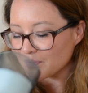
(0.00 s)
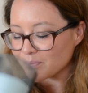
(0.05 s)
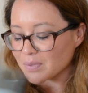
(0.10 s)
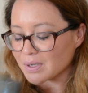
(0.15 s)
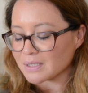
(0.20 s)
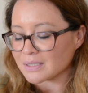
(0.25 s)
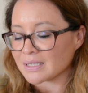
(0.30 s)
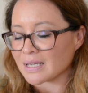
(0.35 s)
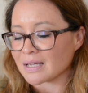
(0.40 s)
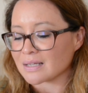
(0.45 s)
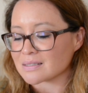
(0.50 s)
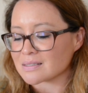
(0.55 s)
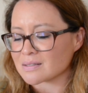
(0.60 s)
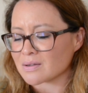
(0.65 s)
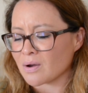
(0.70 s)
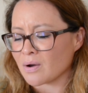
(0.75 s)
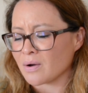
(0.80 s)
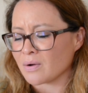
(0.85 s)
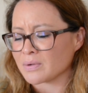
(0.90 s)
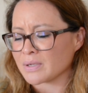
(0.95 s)
But yes,
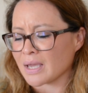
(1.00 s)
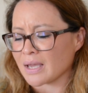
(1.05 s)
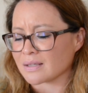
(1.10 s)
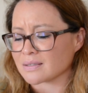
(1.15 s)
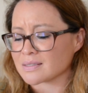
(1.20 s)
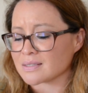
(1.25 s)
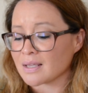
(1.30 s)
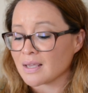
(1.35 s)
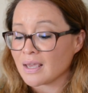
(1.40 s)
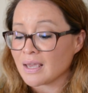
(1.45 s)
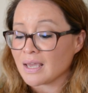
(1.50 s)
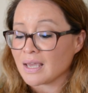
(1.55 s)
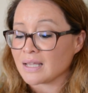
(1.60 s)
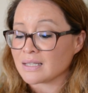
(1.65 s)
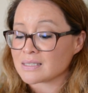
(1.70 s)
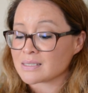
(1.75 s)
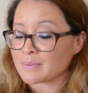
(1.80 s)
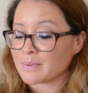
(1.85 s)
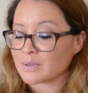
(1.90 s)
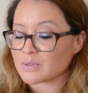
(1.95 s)
oh yes.
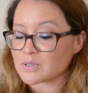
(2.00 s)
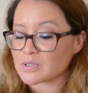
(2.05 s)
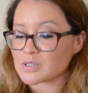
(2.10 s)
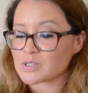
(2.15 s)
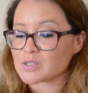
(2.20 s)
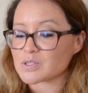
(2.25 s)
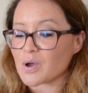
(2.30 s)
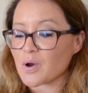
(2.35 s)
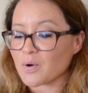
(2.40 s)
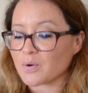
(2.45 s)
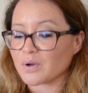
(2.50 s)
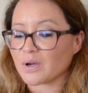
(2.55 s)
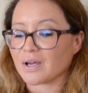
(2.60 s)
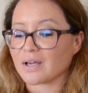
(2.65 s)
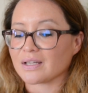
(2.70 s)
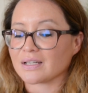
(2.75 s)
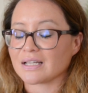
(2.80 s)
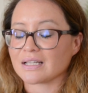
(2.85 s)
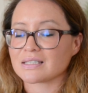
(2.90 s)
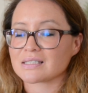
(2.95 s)
It smells so
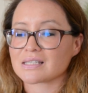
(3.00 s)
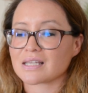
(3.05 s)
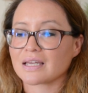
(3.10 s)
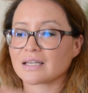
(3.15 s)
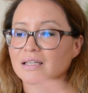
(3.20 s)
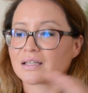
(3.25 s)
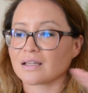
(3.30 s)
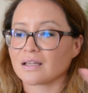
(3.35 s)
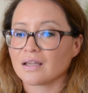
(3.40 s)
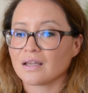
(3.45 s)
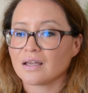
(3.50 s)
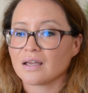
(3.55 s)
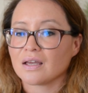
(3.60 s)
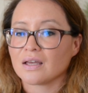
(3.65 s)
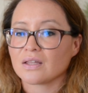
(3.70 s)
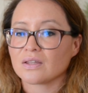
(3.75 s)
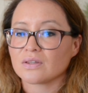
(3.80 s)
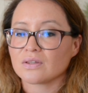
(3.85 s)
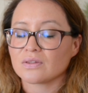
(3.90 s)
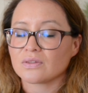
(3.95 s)
good. It's like
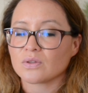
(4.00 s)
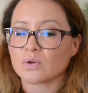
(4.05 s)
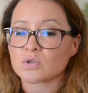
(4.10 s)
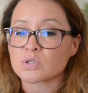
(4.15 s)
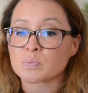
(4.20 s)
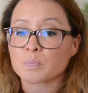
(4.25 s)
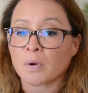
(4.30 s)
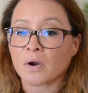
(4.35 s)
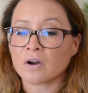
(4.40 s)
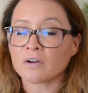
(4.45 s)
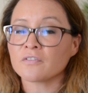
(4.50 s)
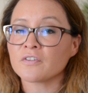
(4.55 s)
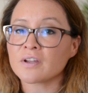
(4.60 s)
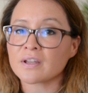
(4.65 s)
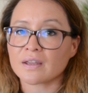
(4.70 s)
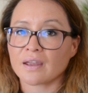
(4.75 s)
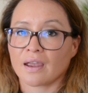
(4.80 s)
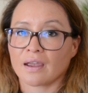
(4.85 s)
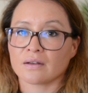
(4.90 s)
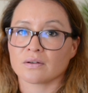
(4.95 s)
those
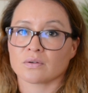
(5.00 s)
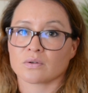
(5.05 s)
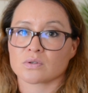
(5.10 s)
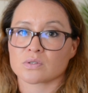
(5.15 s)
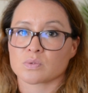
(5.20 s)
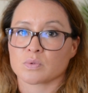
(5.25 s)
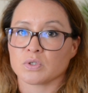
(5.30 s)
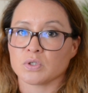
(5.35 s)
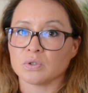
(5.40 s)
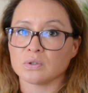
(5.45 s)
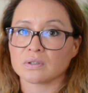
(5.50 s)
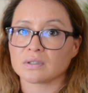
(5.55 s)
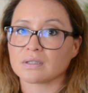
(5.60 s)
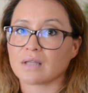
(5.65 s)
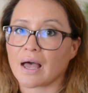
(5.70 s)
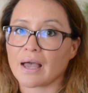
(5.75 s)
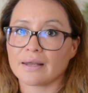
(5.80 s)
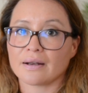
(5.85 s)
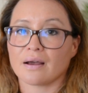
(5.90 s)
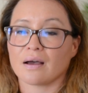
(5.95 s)
perfect candles when you
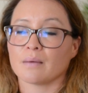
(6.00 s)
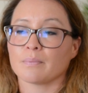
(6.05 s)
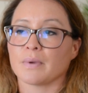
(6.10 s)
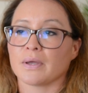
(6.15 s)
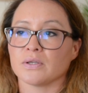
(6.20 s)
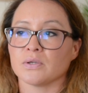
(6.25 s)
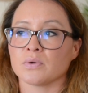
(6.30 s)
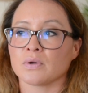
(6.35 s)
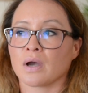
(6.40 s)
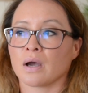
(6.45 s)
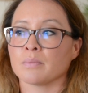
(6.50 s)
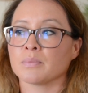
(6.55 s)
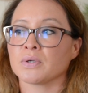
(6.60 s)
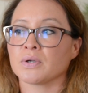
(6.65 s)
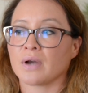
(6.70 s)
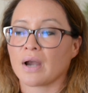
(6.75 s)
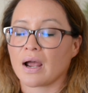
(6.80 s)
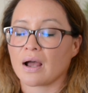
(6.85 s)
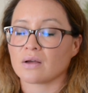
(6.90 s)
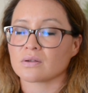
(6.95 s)
light up and you come to
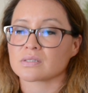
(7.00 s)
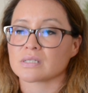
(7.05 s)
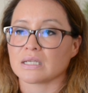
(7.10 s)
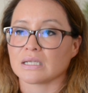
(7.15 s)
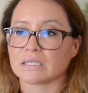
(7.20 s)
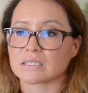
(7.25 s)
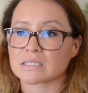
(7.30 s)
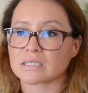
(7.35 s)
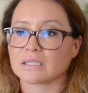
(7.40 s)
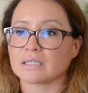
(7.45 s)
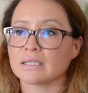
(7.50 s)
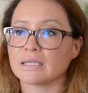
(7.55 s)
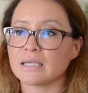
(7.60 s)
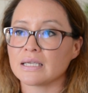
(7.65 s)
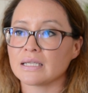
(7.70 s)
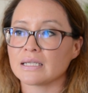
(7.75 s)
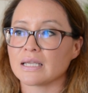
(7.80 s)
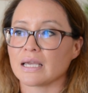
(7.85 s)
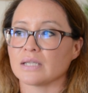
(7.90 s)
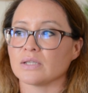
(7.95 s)
your house and it's
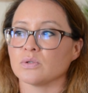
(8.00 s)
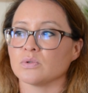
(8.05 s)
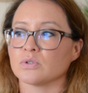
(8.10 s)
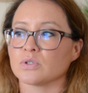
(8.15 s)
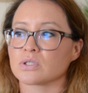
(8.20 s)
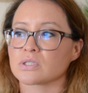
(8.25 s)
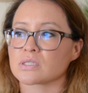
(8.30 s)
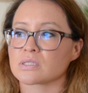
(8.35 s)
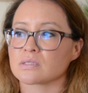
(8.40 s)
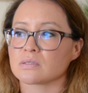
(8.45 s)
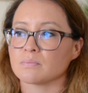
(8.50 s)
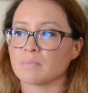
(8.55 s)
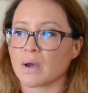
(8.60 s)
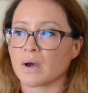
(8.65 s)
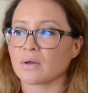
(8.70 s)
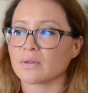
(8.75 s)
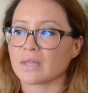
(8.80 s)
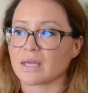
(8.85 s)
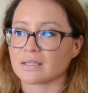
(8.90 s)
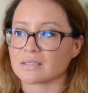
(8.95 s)
clean and you just
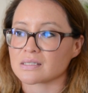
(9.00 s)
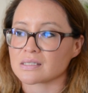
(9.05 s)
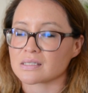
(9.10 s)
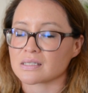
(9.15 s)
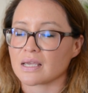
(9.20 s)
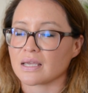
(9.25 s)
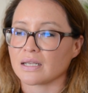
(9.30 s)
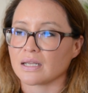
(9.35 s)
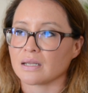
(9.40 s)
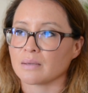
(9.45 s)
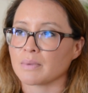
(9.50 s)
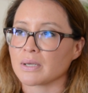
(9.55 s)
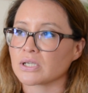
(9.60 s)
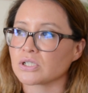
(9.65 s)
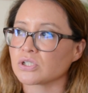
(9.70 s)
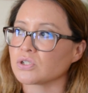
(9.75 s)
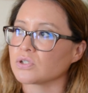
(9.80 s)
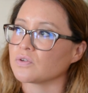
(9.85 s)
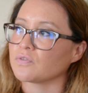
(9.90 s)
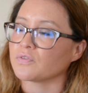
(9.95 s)
smell that scent, and it
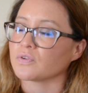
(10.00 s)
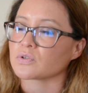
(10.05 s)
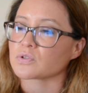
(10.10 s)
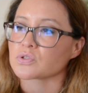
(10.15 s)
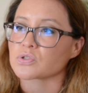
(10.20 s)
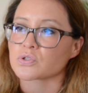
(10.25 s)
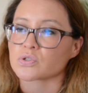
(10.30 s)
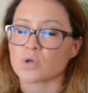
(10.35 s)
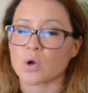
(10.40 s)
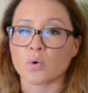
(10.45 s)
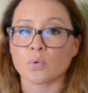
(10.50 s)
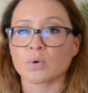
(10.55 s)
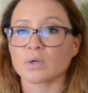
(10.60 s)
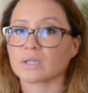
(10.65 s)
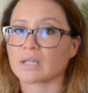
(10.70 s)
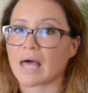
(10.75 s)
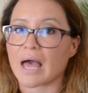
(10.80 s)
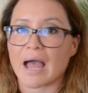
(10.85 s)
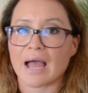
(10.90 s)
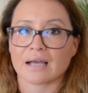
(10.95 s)
makes you feel so
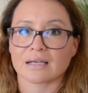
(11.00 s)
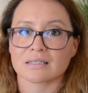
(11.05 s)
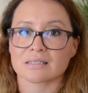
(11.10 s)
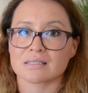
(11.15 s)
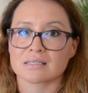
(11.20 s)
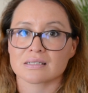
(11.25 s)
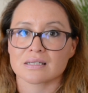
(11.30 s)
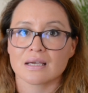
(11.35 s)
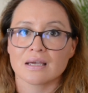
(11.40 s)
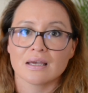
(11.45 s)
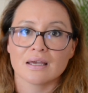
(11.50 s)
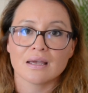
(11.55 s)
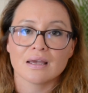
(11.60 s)
relaxed